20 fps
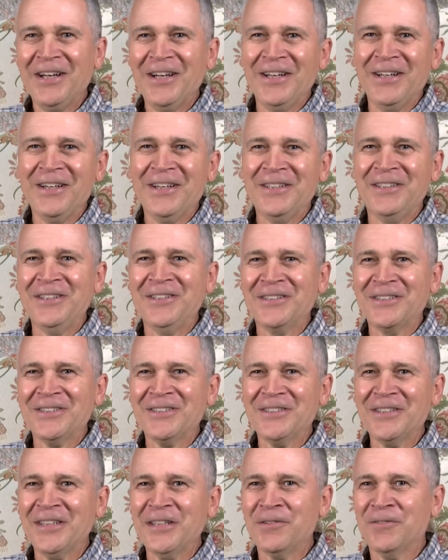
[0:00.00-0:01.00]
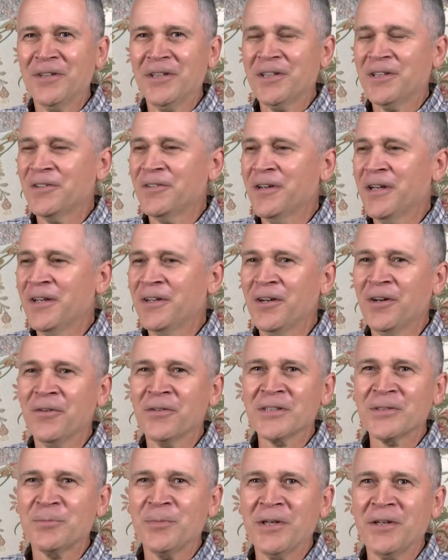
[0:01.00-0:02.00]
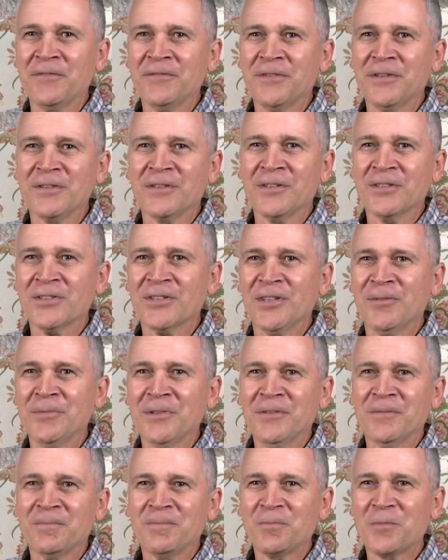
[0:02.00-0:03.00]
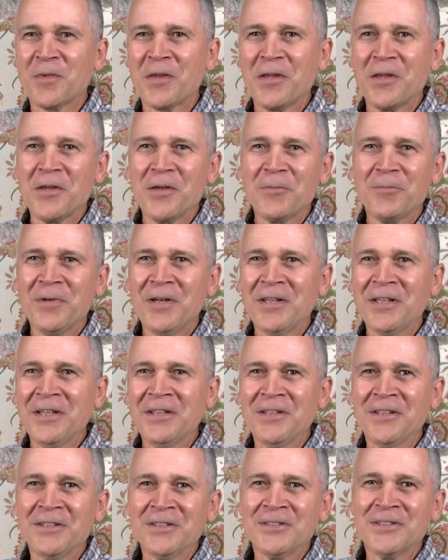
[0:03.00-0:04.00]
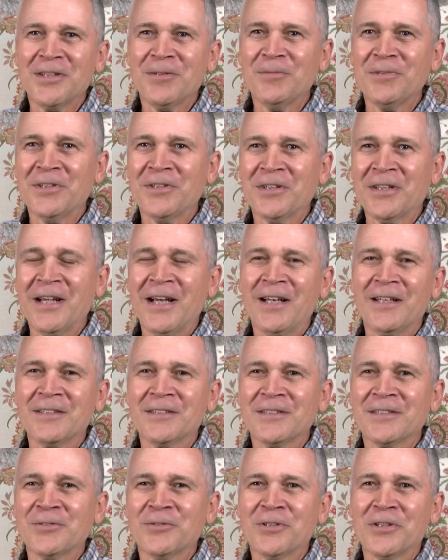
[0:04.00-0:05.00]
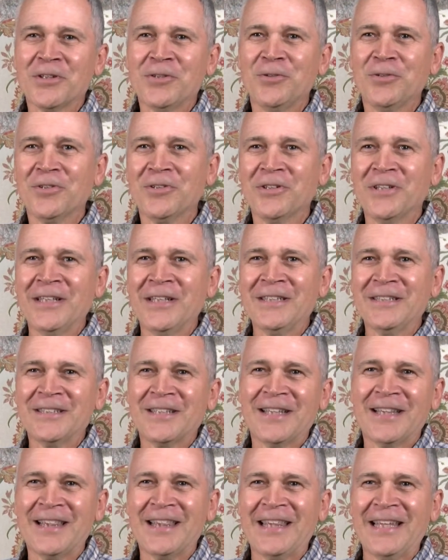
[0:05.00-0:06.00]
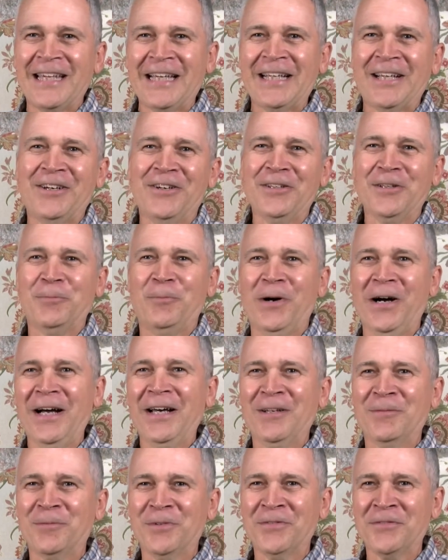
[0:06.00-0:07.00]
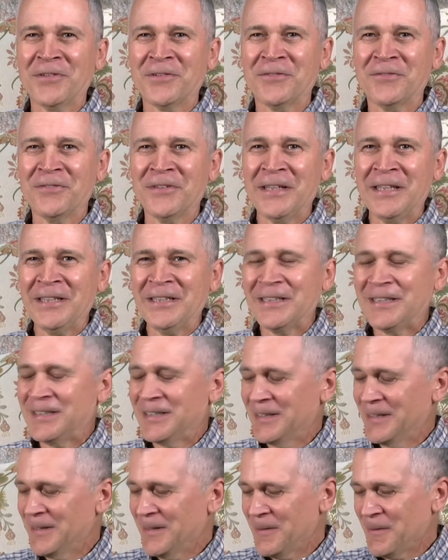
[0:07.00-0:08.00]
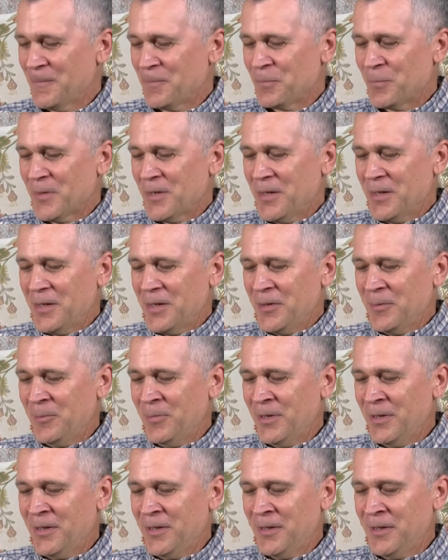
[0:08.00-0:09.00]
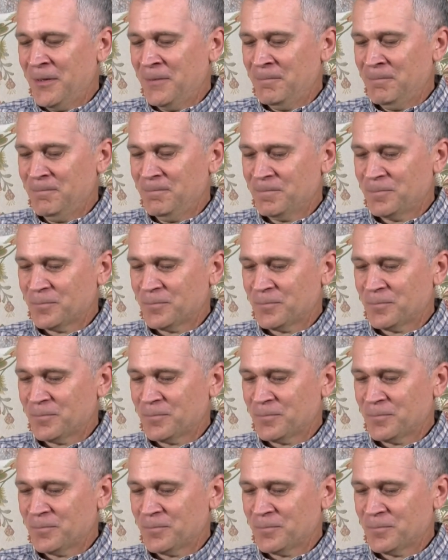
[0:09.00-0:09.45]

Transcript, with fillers: under a tree and running around always barefoot in the summer. By the end of the summer, your calluses were a quarter inch thick on the bottom of your feet. But um,